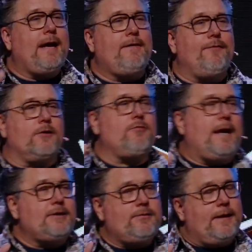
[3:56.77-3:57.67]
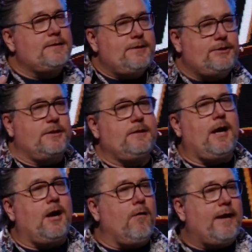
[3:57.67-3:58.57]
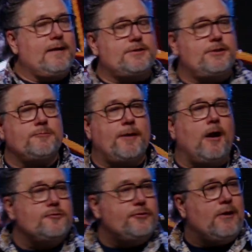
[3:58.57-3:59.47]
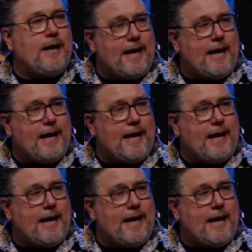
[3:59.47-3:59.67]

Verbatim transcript: ready for great transition, not only in this church, but also in your